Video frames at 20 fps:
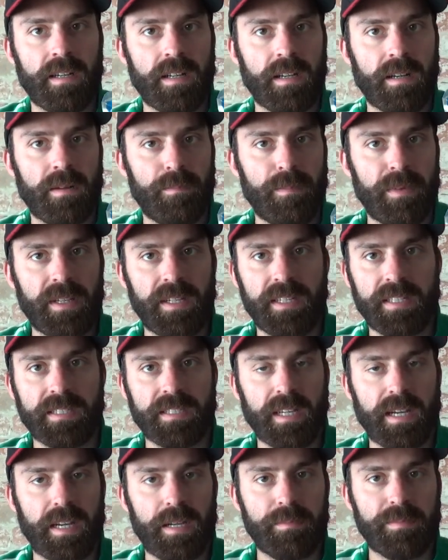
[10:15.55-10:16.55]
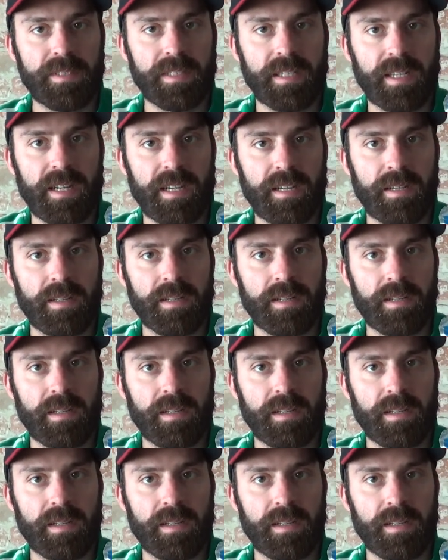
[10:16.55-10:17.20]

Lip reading: a million times that